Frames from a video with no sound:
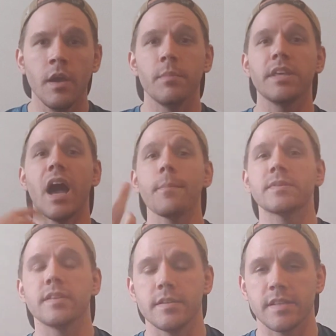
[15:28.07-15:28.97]
But the
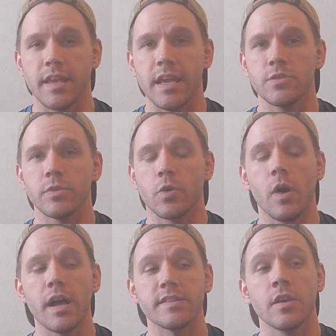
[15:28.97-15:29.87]
opposite is the case with the
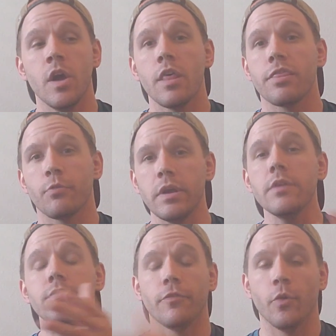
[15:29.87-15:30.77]
quads. 3
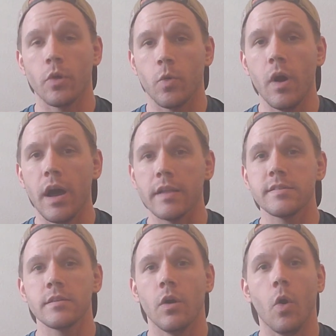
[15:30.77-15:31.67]
of the 4
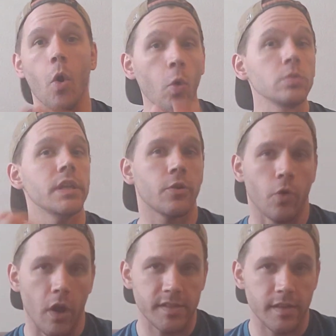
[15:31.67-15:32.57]
quads only
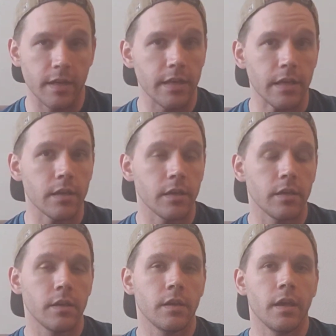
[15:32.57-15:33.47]
cross the knee,
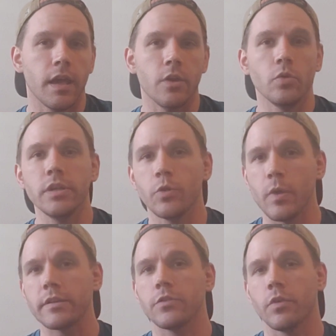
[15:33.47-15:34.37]
and only the
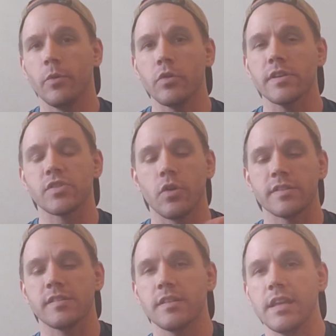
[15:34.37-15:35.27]
rectus femoris
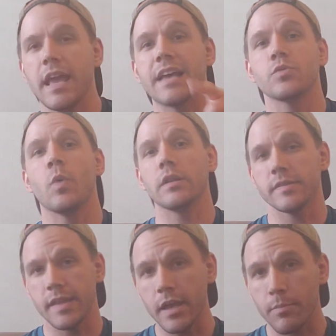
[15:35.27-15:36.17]
crosses the knee as well
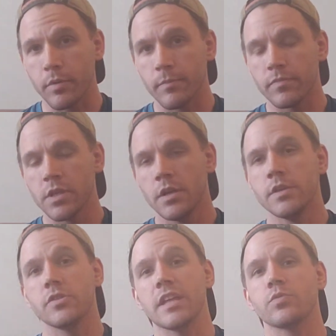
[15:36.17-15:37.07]
as the hip.
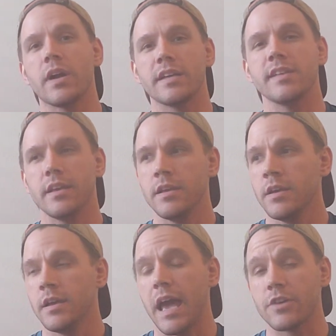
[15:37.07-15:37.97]
So that's why I said,
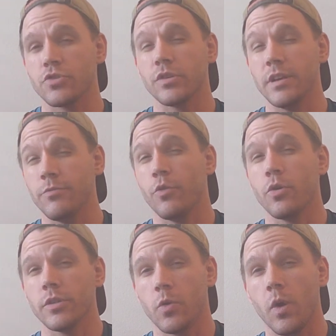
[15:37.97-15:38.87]
actually,
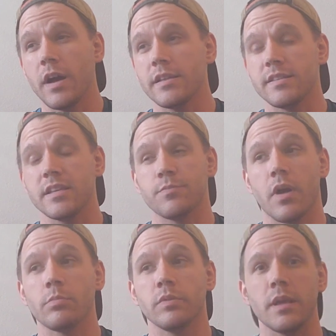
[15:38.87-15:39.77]
for the quads, it's
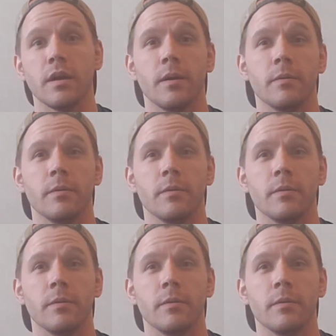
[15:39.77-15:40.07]
probably